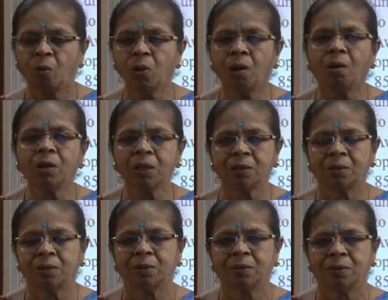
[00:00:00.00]
long
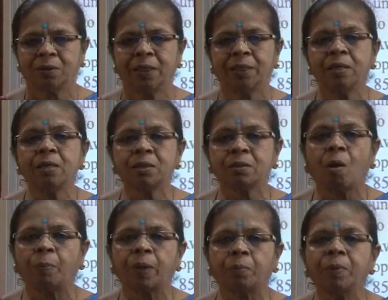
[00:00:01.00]
it is
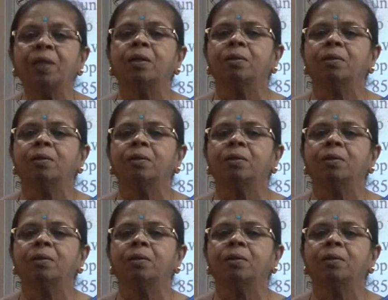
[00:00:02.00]
operable